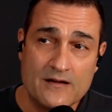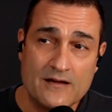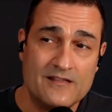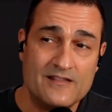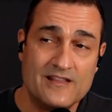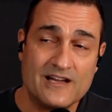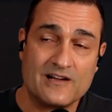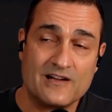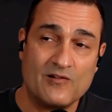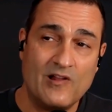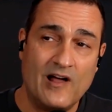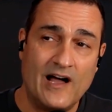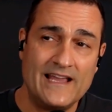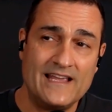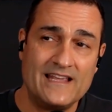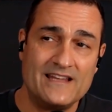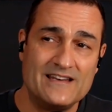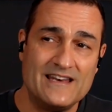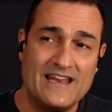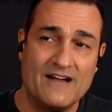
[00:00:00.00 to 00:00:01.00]
the
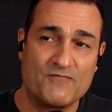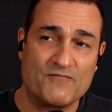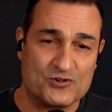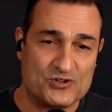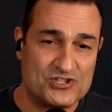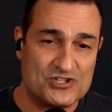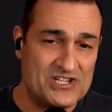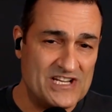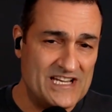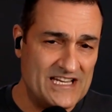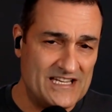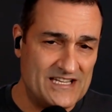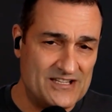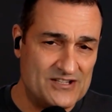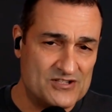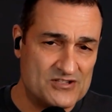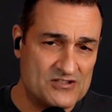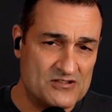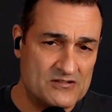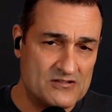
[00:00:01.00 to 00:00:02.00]
client never
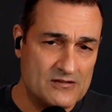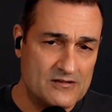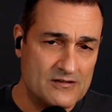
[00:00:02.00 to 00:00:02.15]
sees.